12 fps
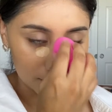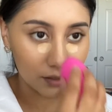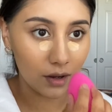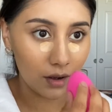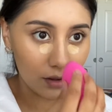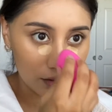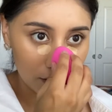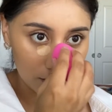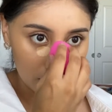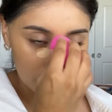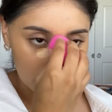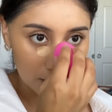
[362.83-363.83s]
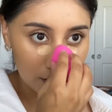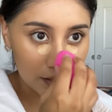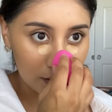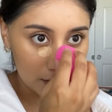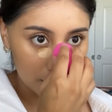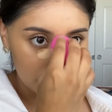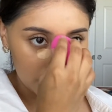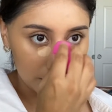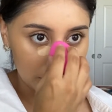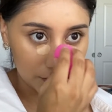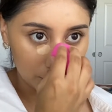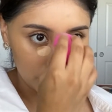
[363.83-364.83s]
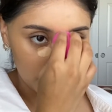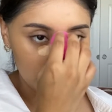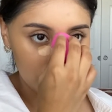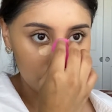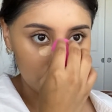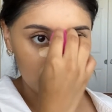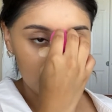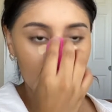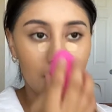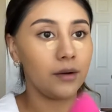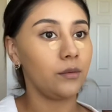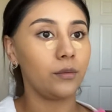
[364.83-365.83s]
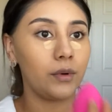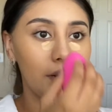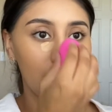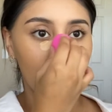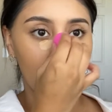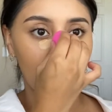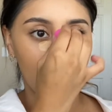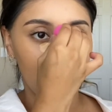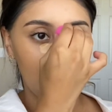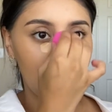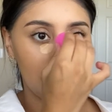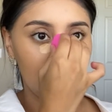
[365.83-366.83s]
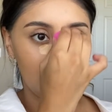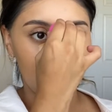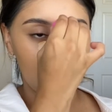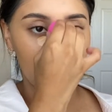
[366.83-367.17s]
haul, but I don't even know yet what I want to wear.